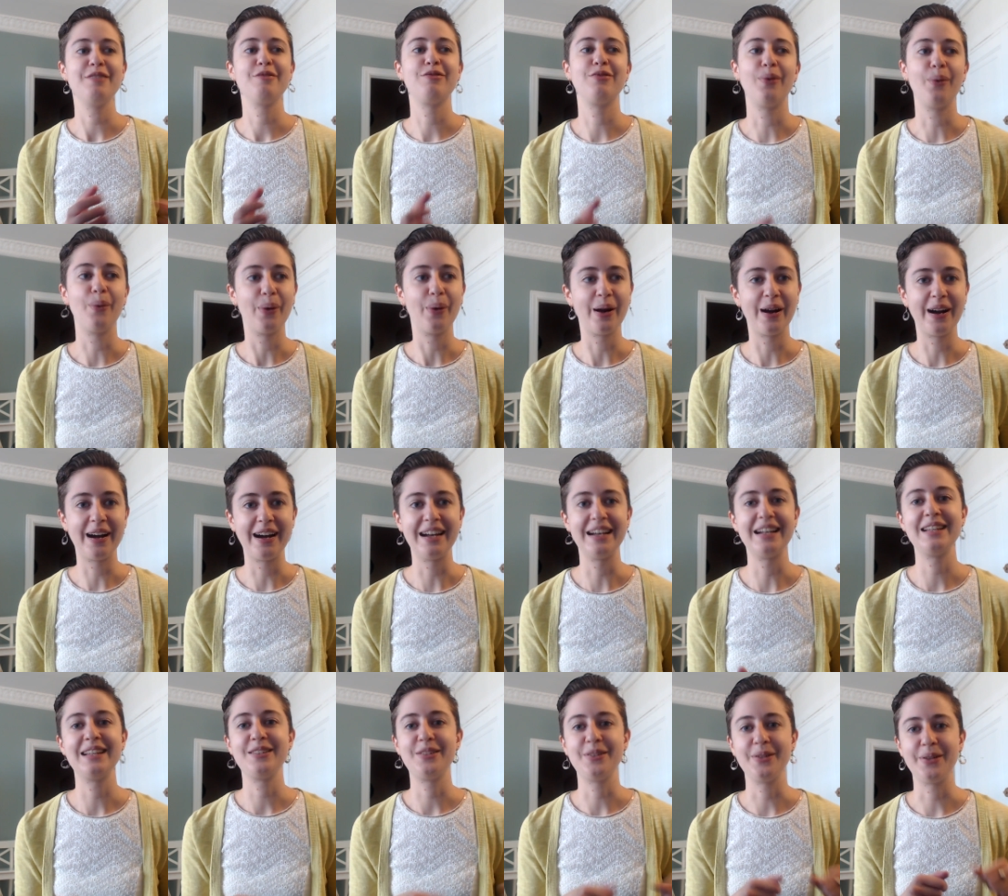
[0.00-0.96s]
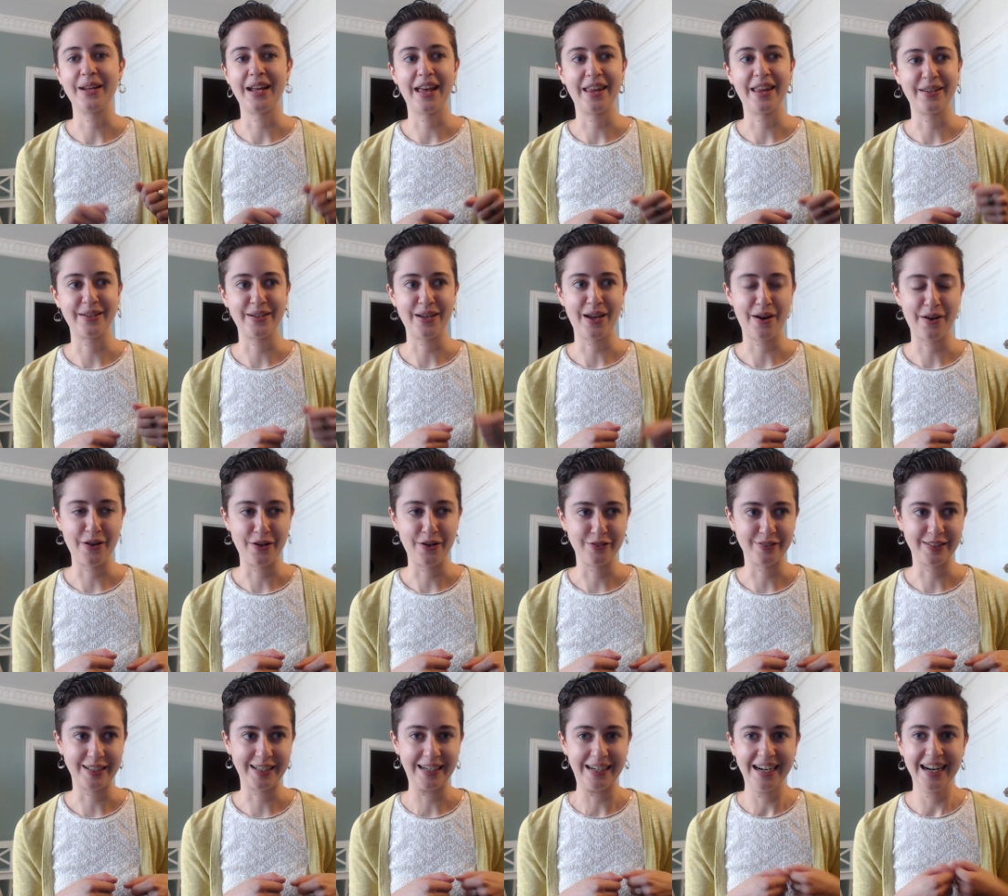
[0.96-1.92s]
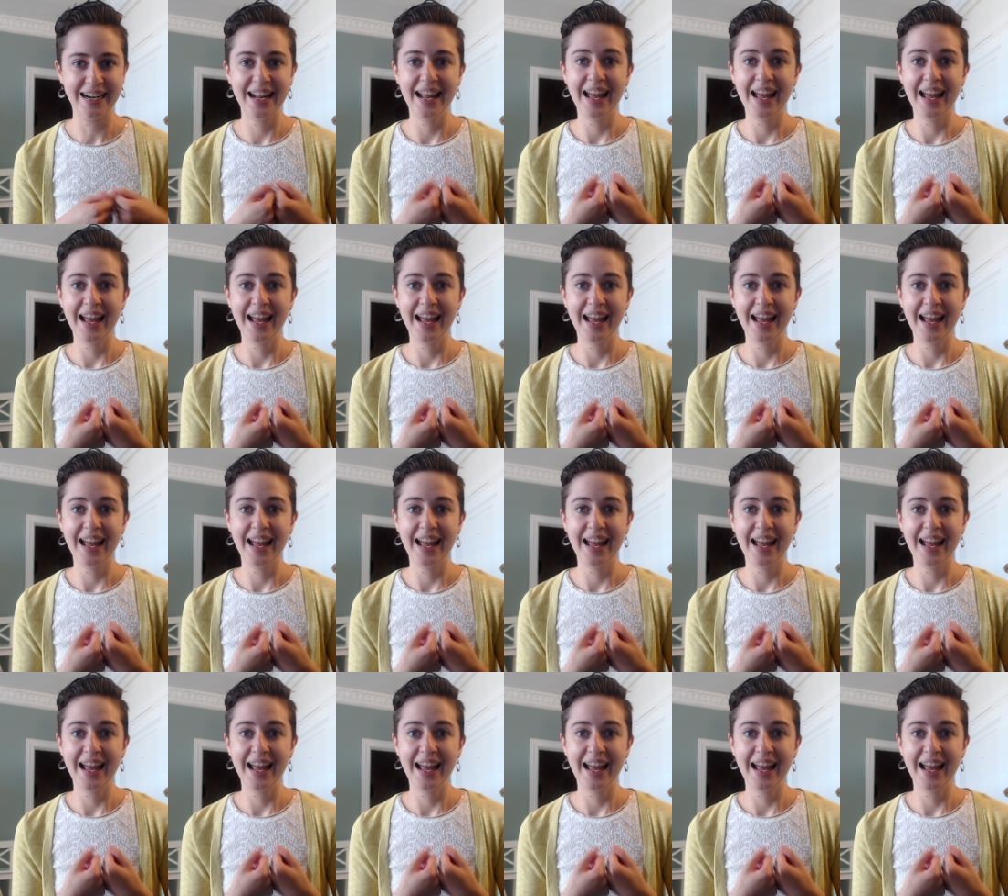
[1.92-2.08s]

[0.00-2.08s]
four, knit two together, yarn over.